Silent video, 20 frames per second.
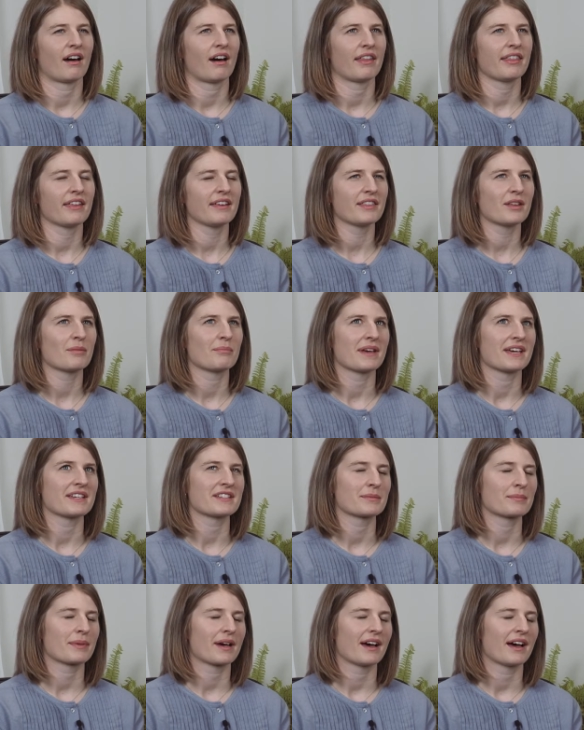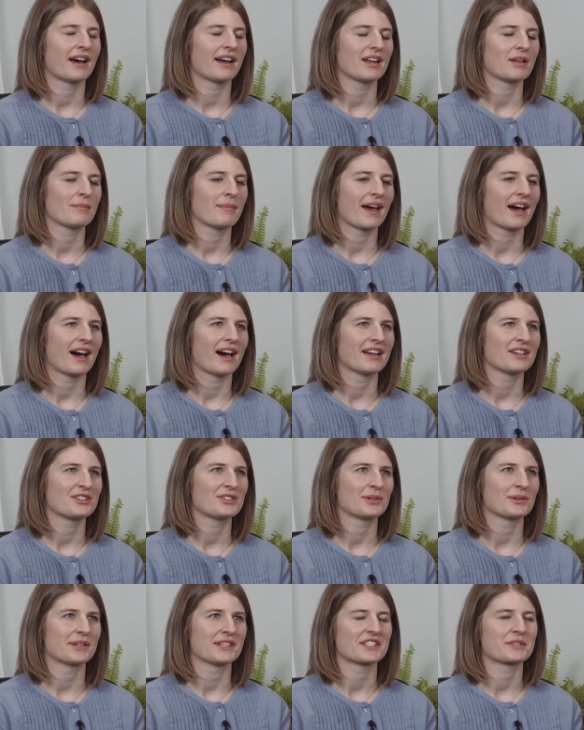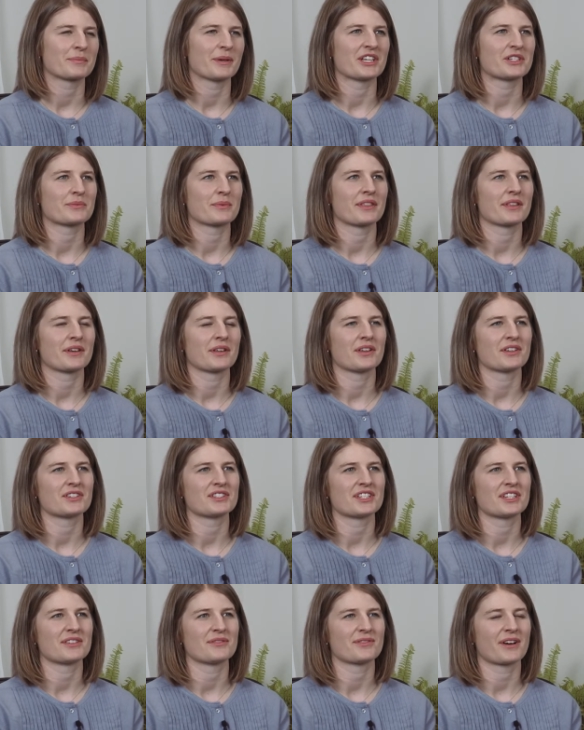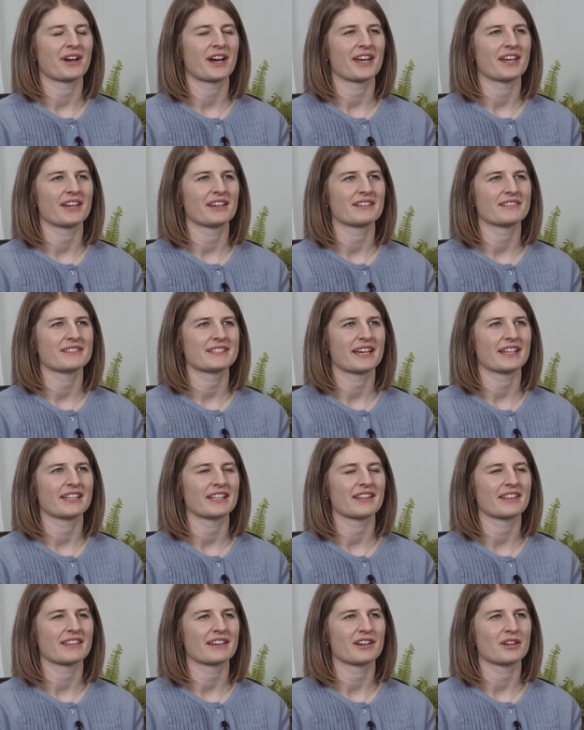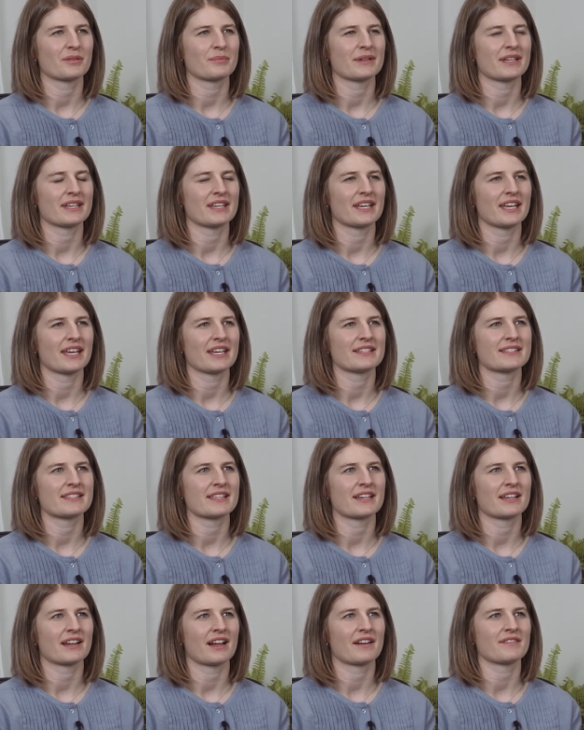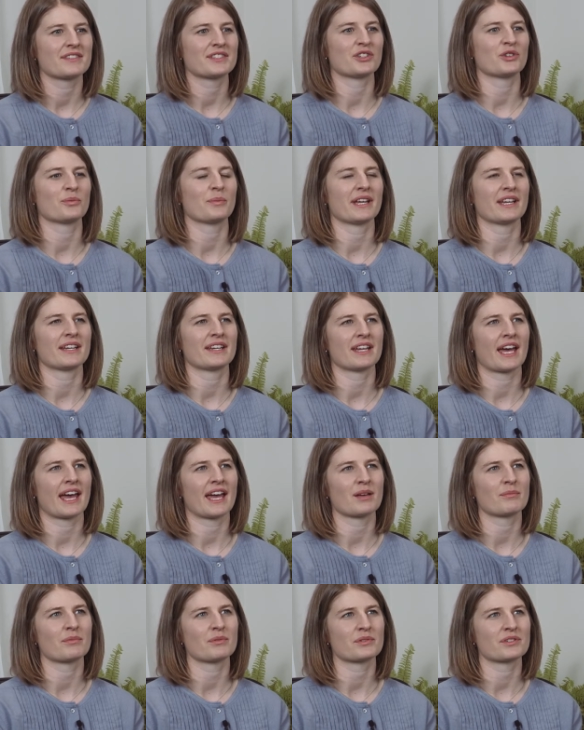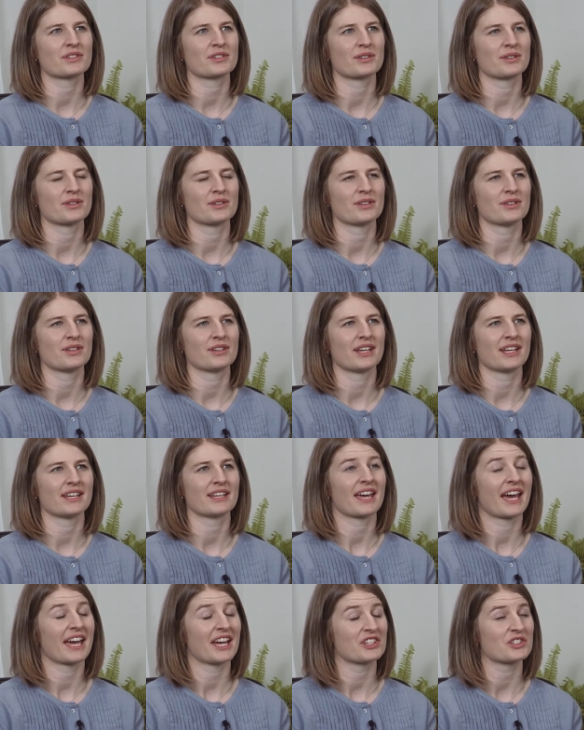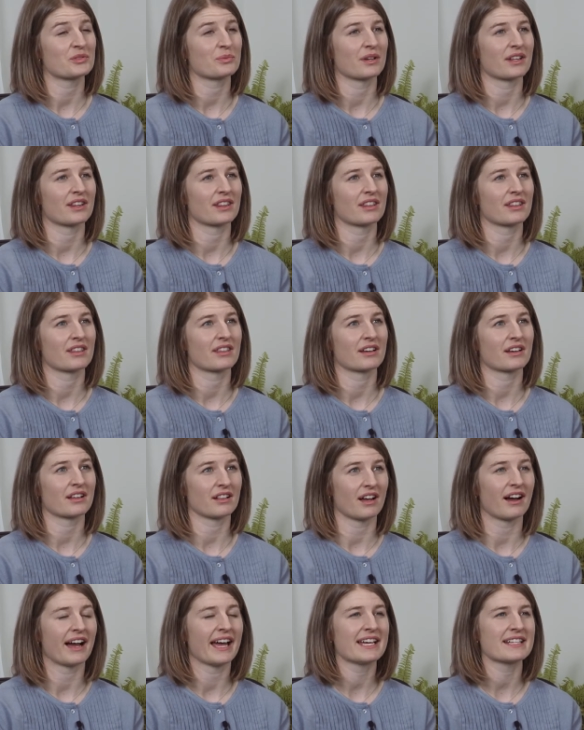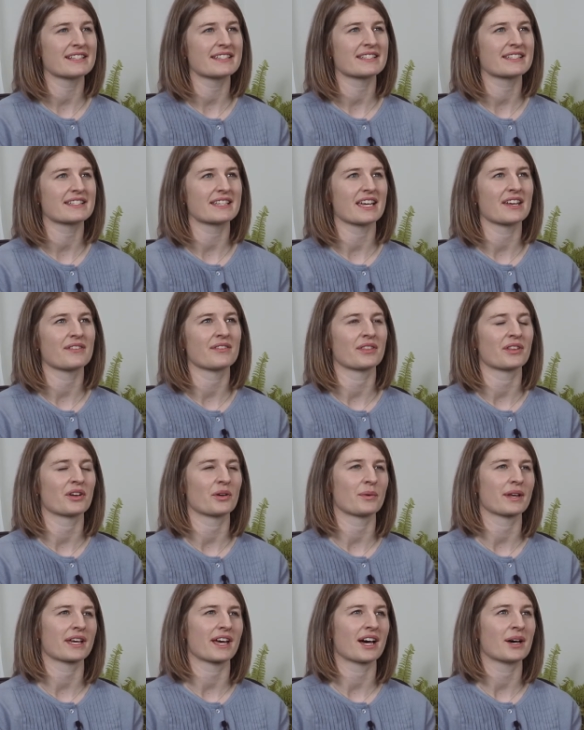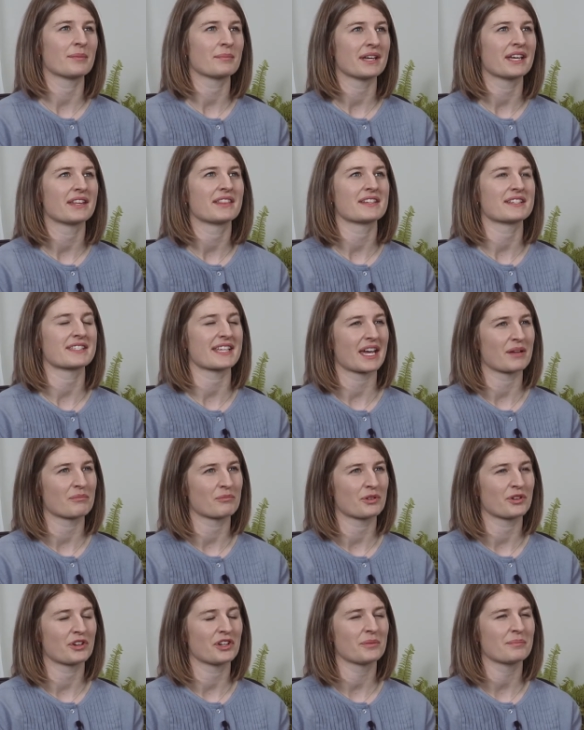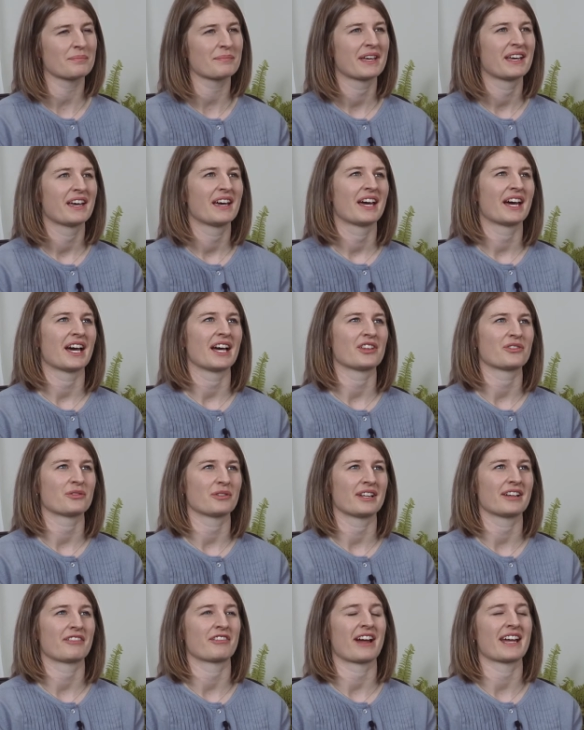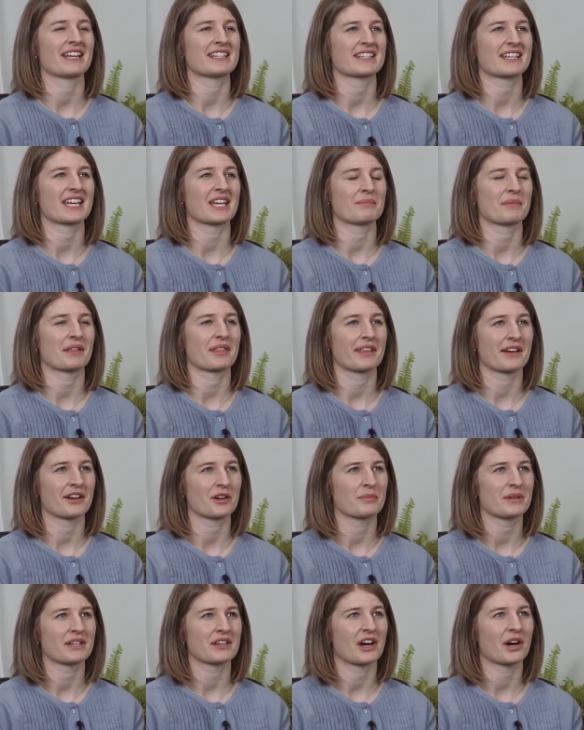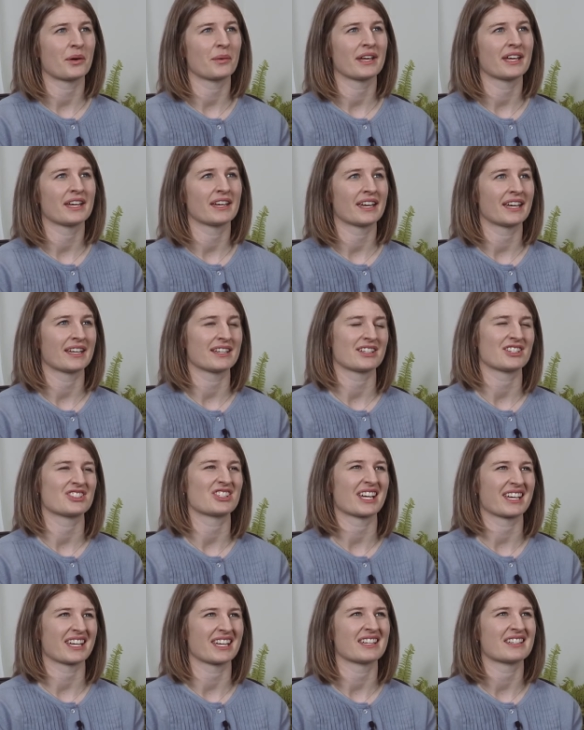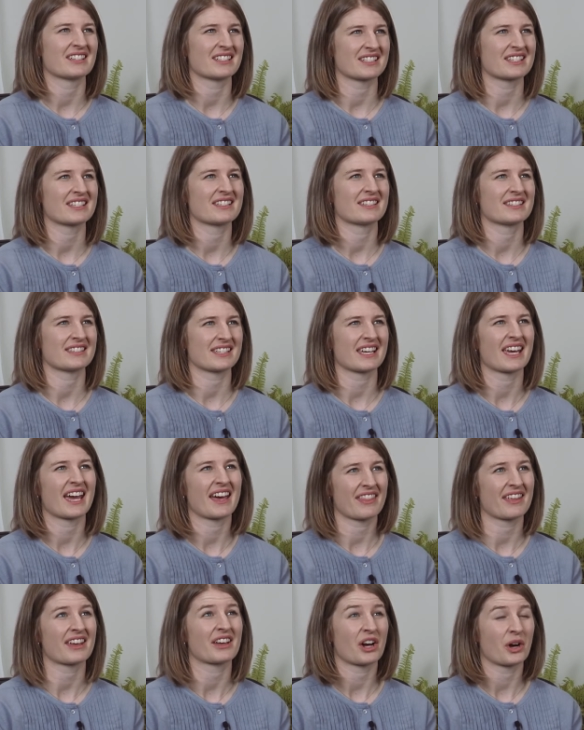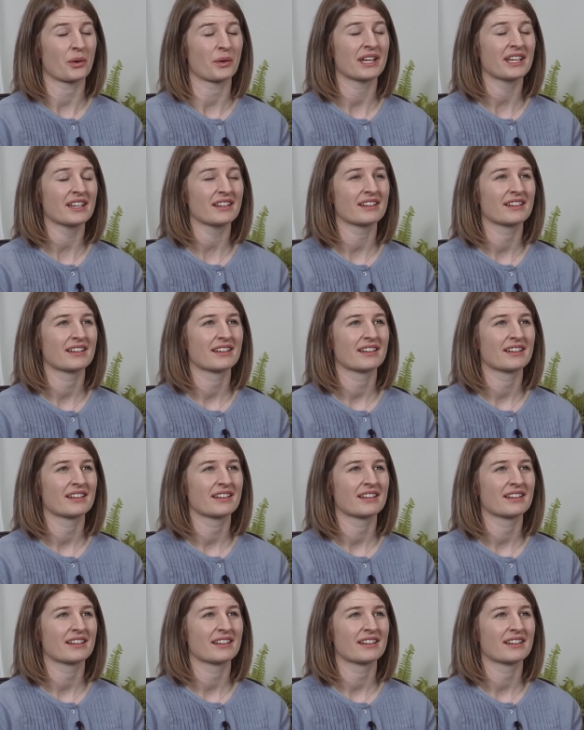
I think the best part about doing speech pathology via teletherapy is that I've still been able to engage with the clients, even though we can't be in the same room. It's really great to keep the therapy going and to check in and to see how they're going.